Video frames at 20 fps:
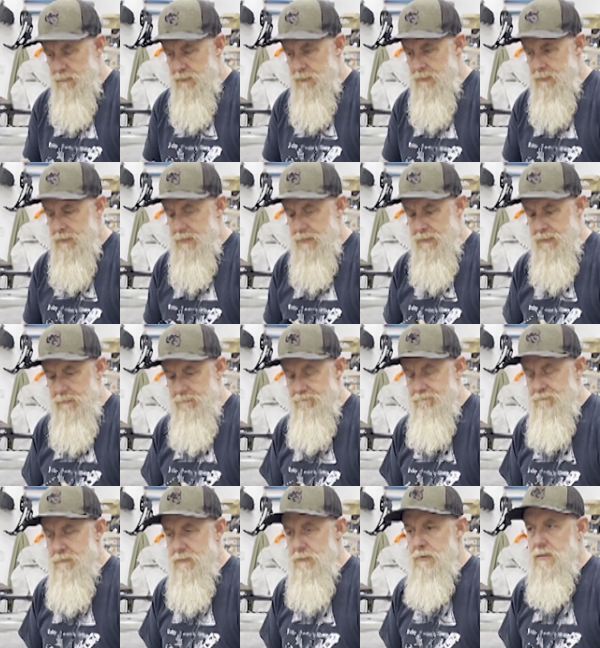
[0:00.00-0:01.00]

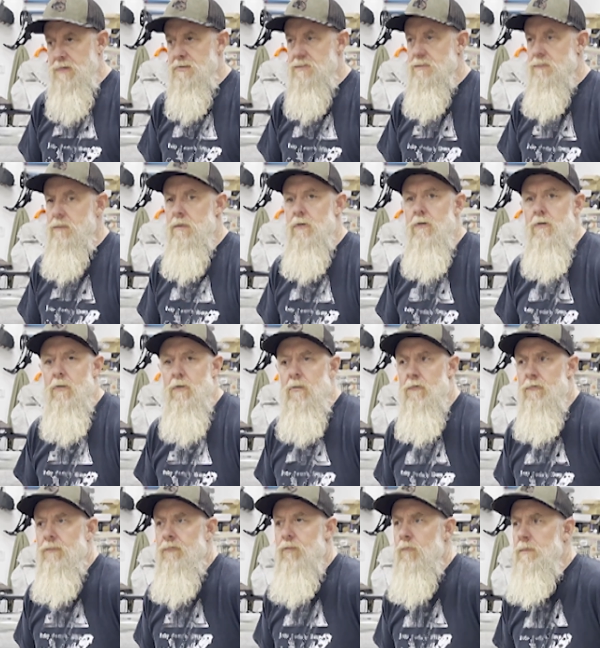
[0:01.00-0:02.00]
The biggest learning
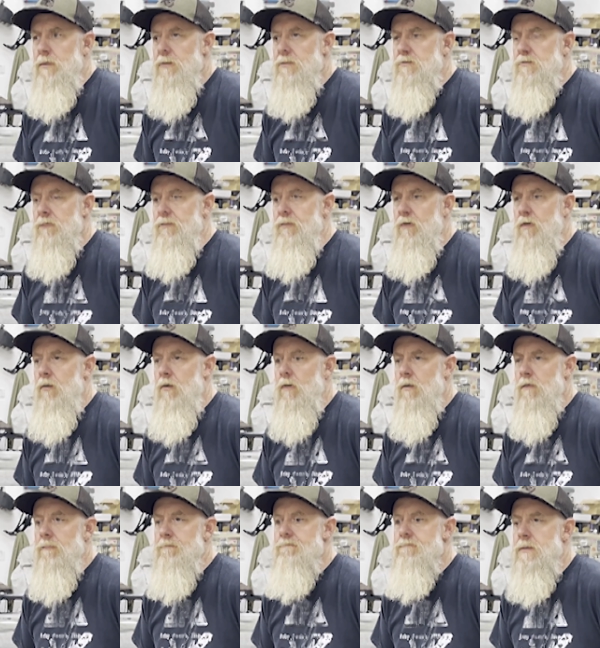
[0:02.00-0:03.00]
curve for me so
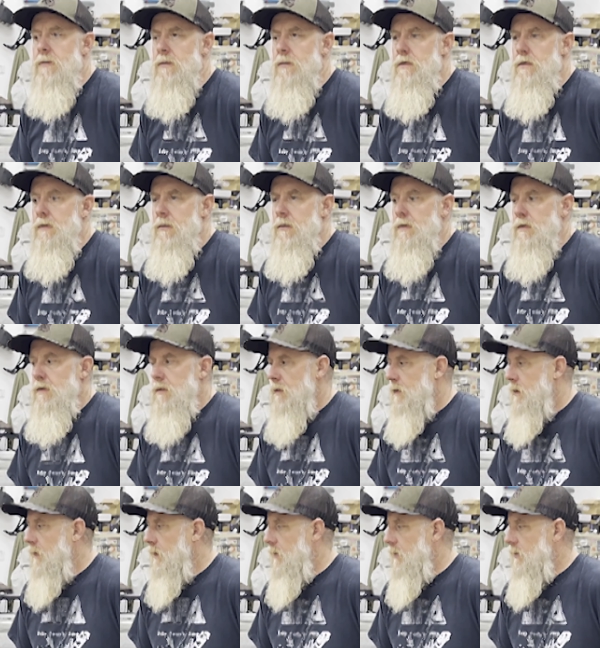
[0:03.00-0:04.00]
far,
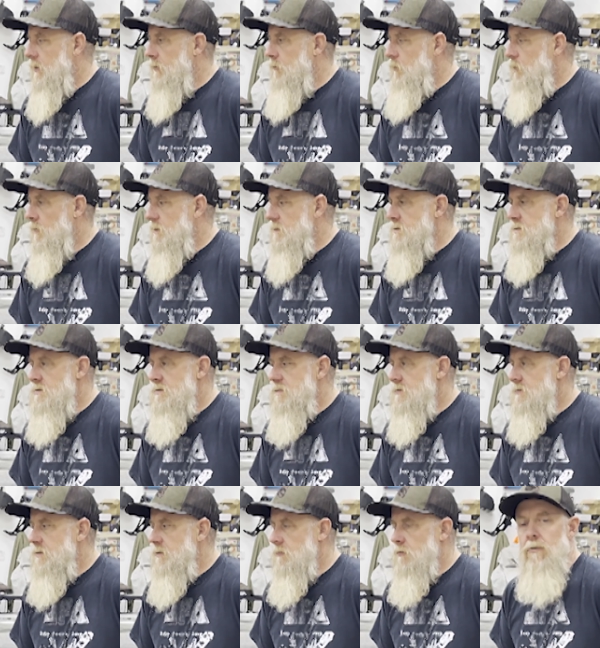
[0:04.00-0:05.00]
and it
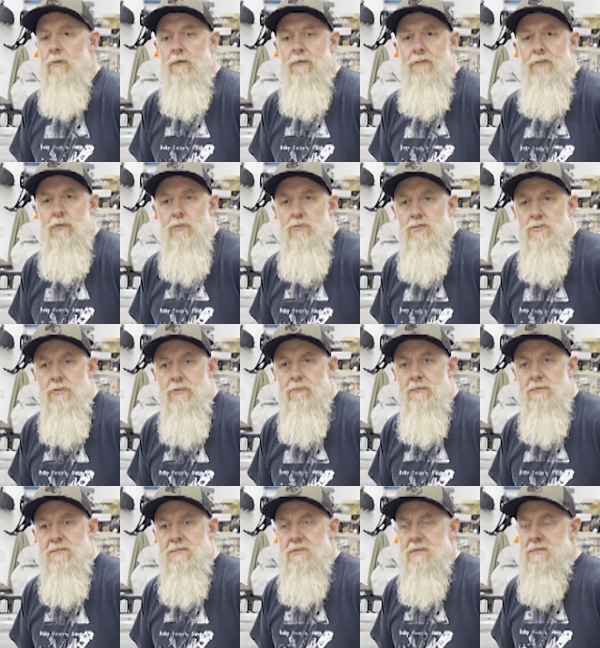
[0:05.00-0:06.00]
was learning Fusion
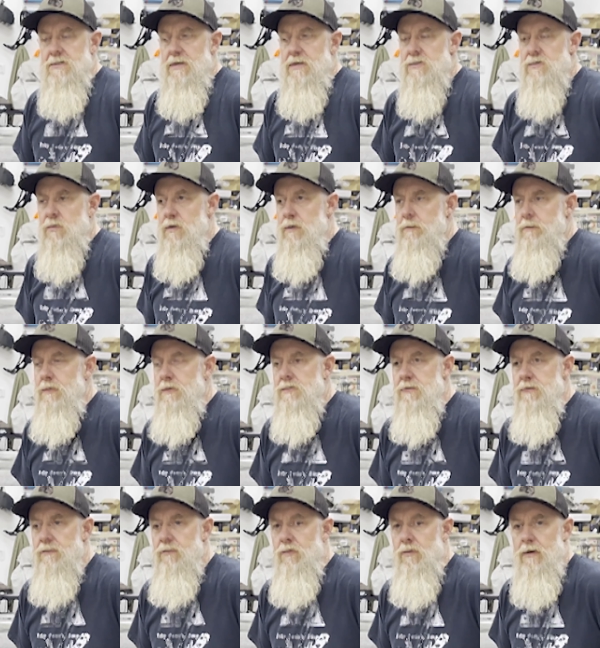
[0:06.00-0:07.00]
360. That's what I'm using
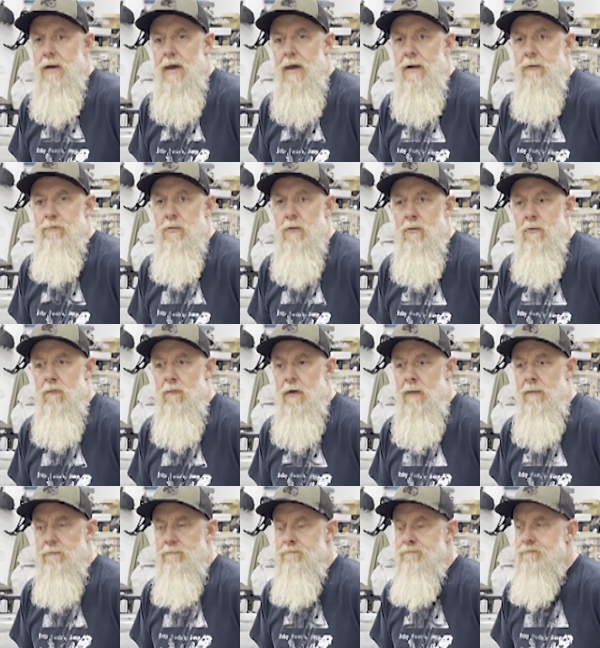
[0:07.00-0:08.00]
for the CAD
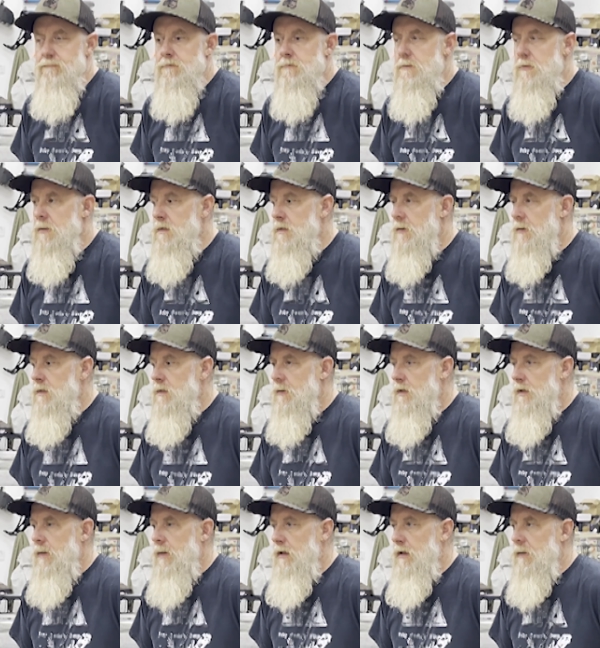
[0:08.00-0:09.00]
program,
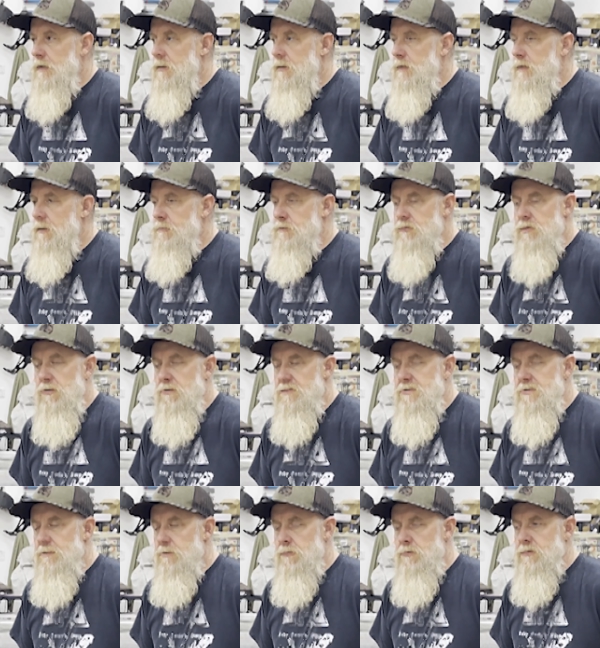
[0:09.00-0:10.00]
and I'm sure it's
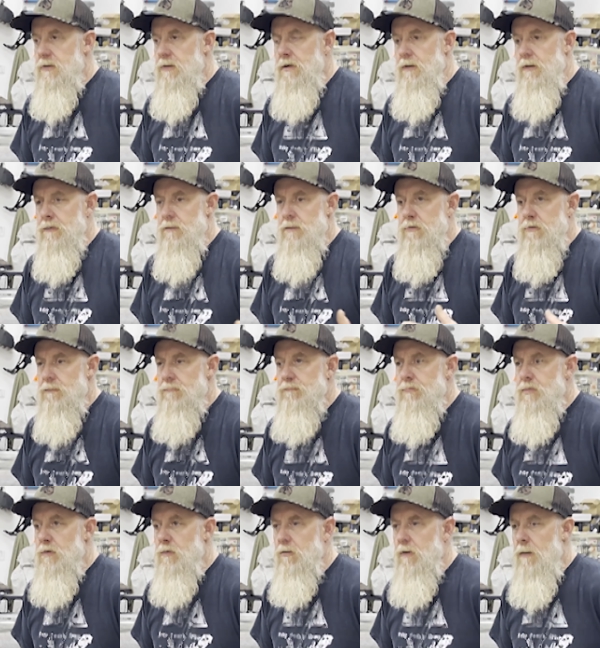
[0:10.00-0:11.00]
similar to any other
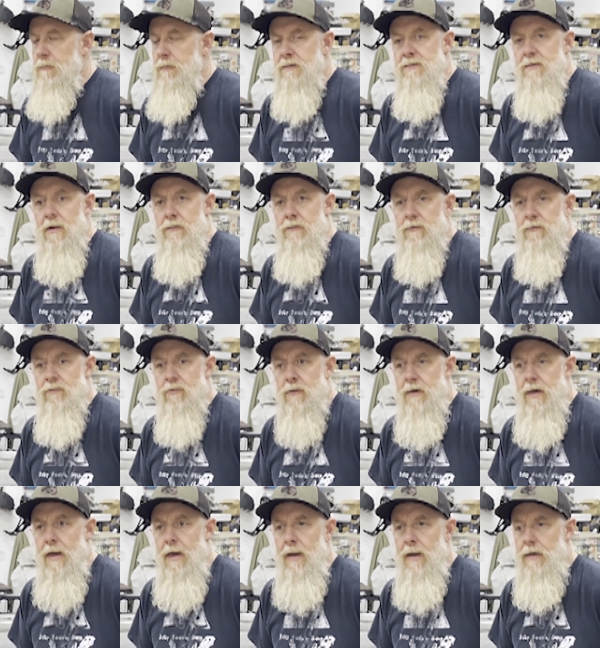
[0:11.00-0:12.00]
program that's out there for
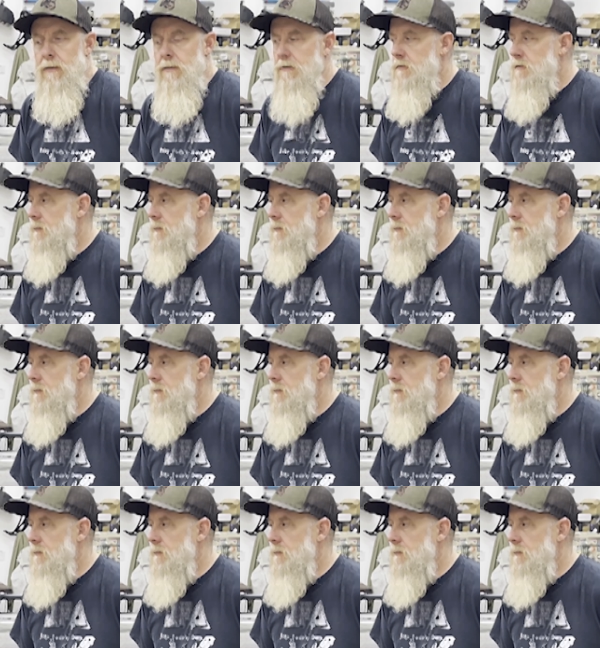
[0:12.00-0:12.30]
CAD.